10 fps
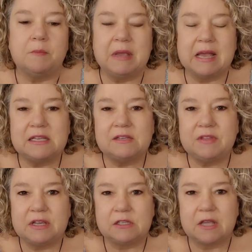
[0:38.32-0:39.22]
Because of
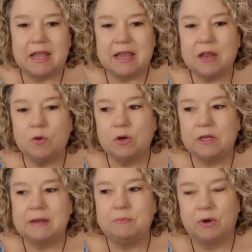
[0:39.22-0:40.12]
this, it can
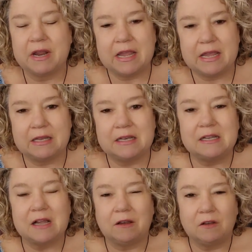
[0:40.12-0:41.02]
really bring in
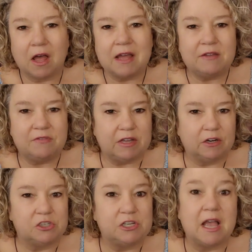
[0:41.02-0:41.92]
a lot of
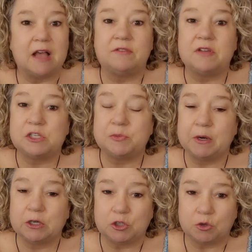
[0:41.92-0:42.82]
energy of
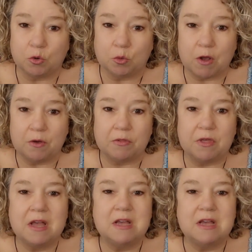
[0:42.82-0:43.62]
spiritual growth,